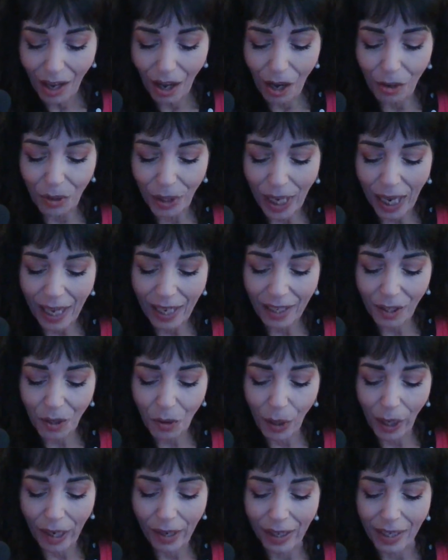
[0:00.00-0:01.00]
Okay,
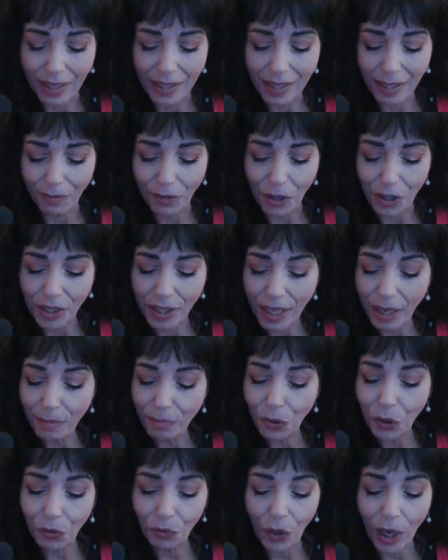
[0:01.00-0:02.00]
Aquarius, if your sun,
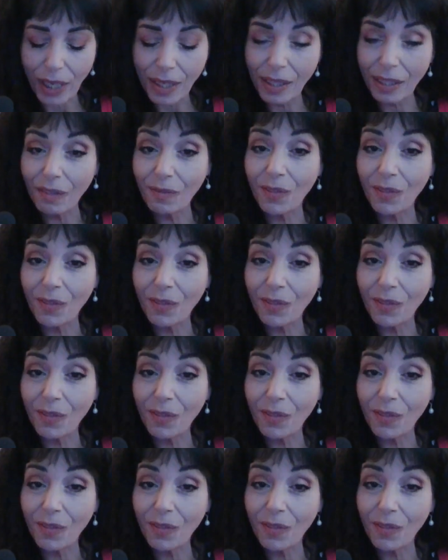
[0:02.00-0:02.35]
moon, rising,